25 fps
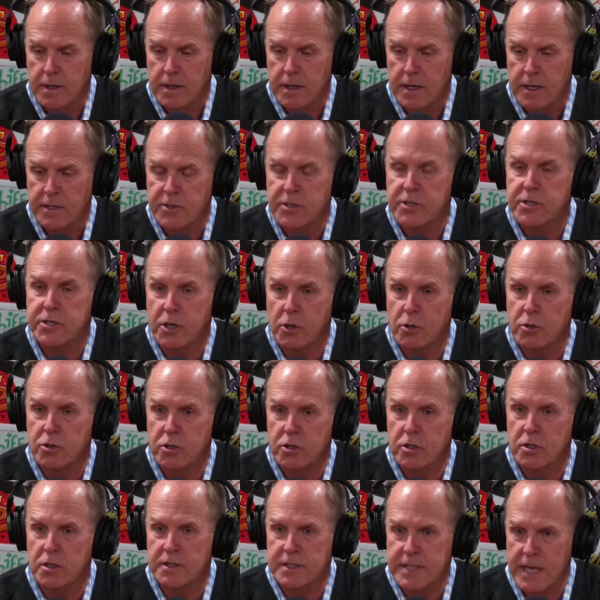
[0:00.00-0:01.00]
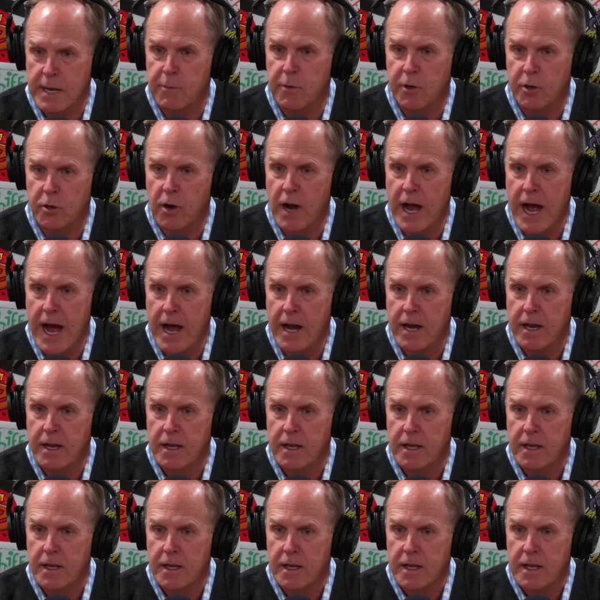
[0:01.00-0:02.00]
social democrat.
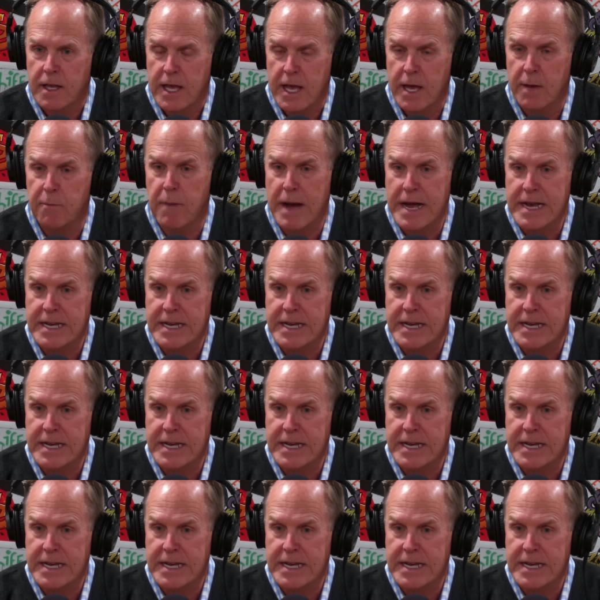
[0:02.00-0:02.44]
And my